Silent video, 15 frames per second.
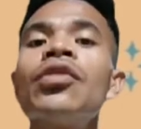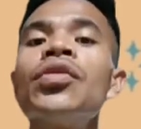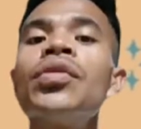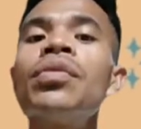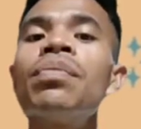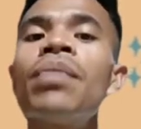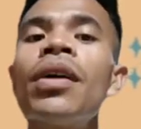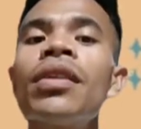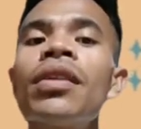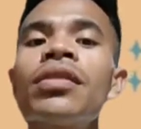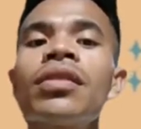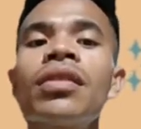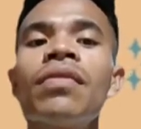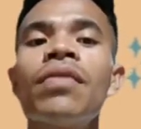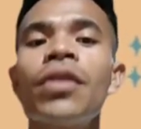to
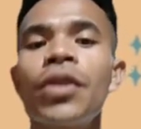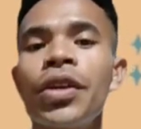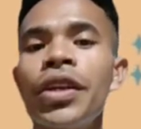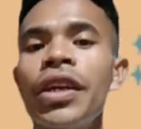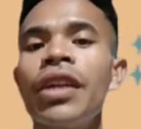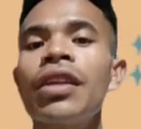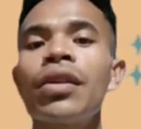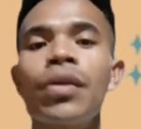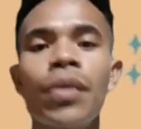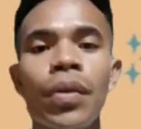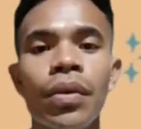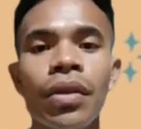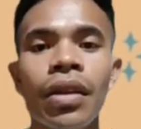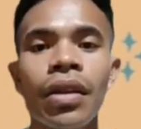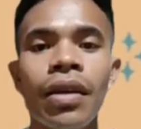positive learning and
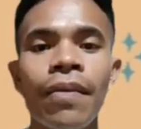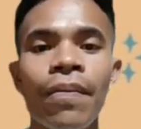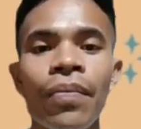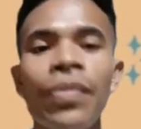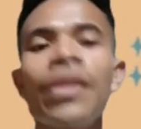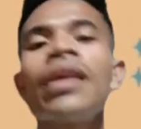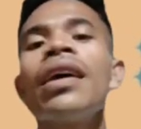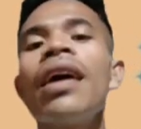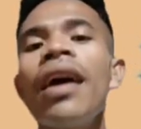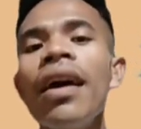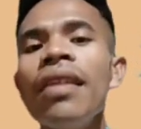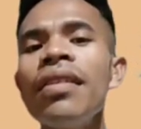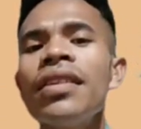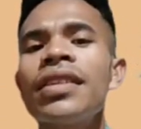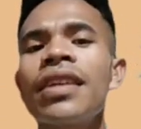growth.
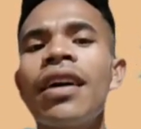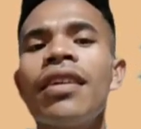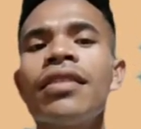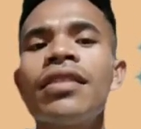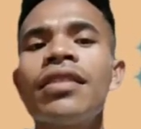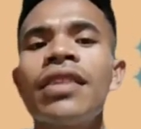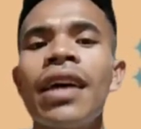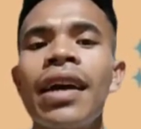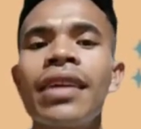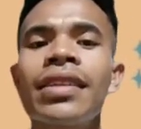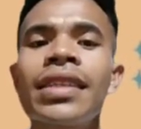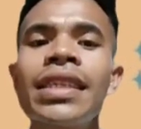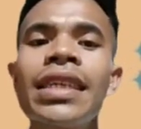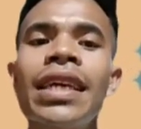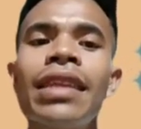In this
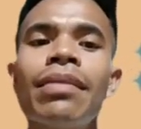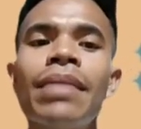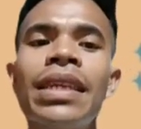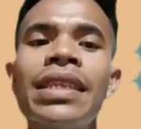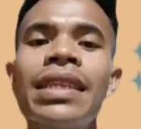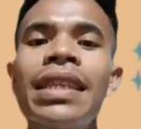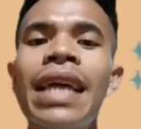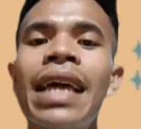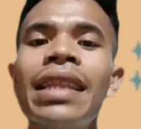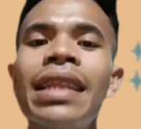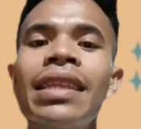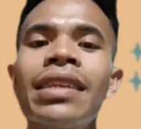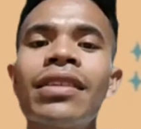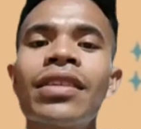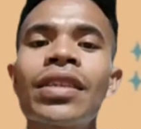context, it means that
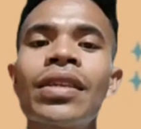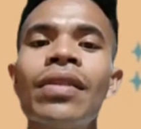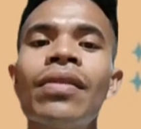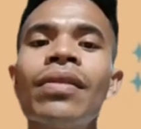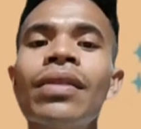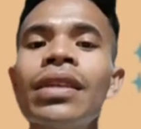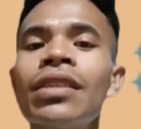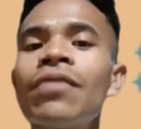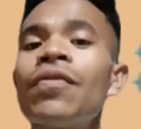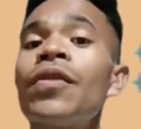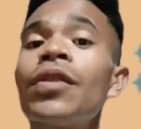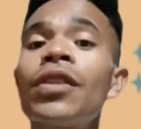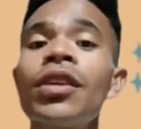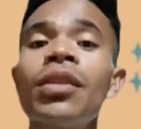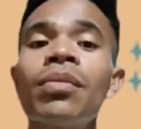the school is
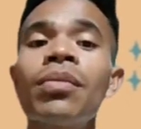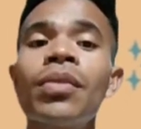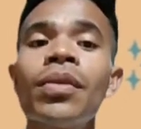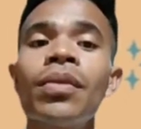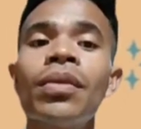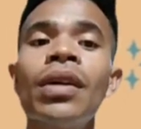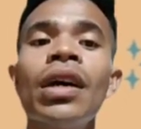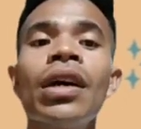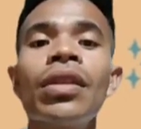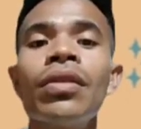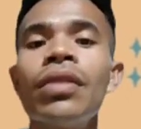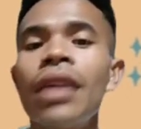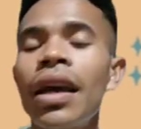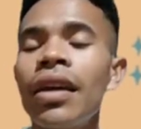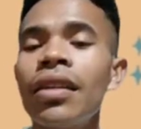vulnerable to
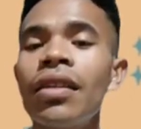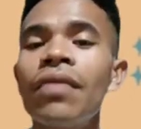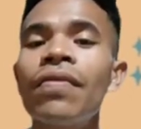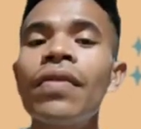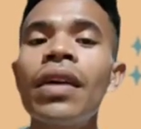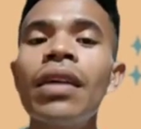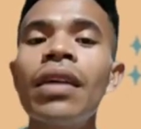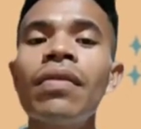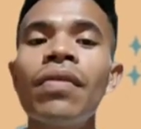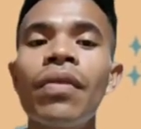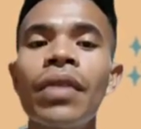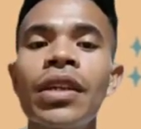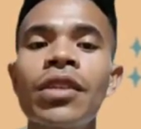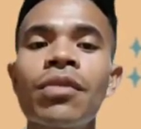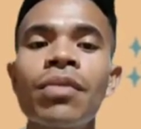negative
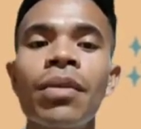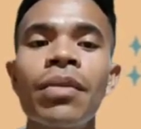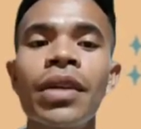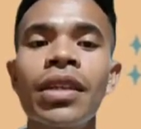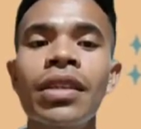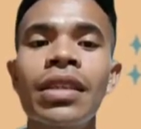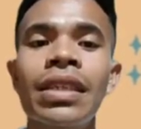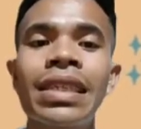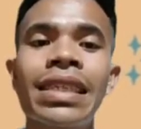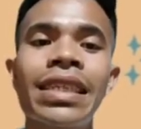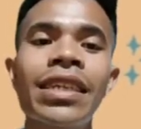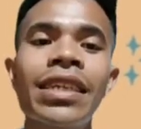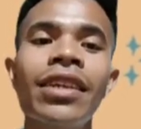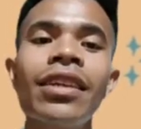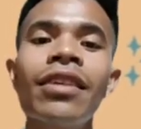influence from
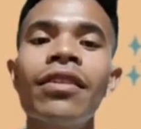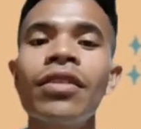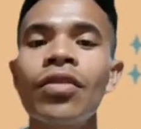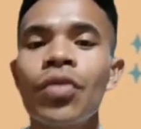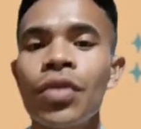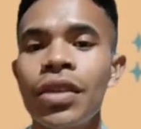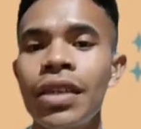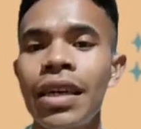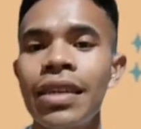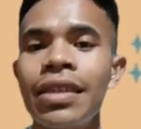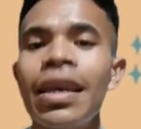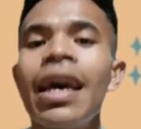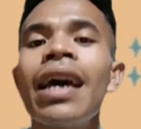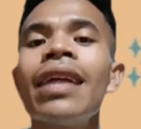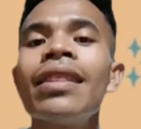external
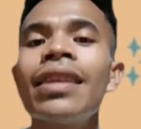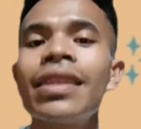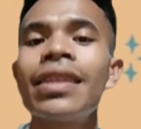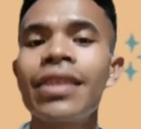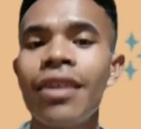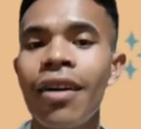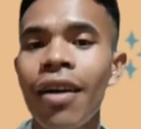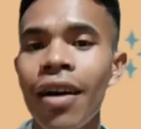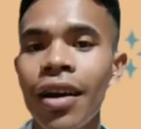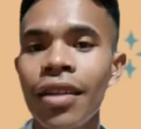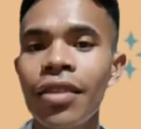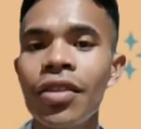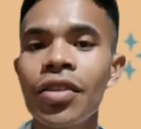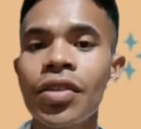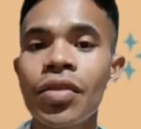sources that
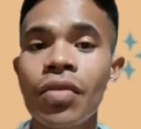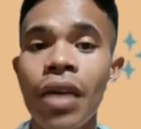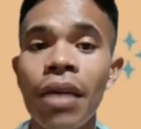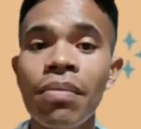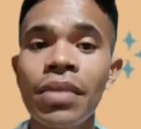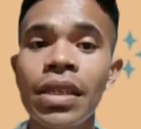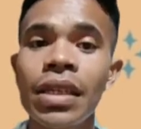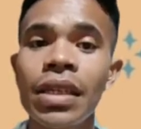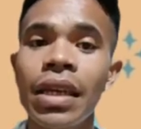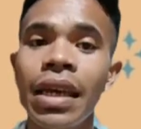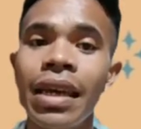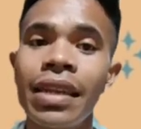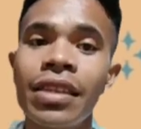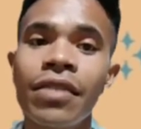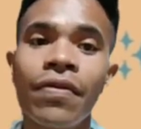can disrupt
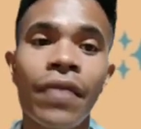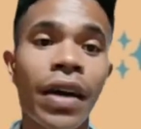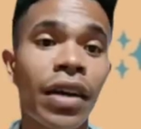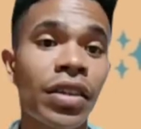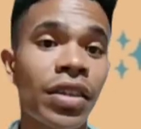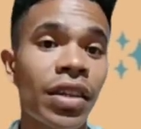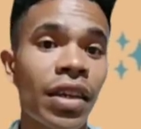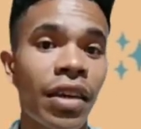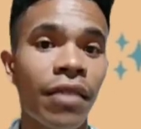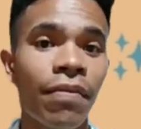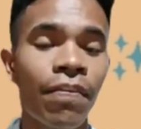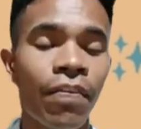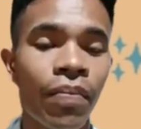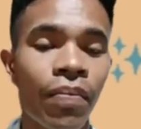its functioning.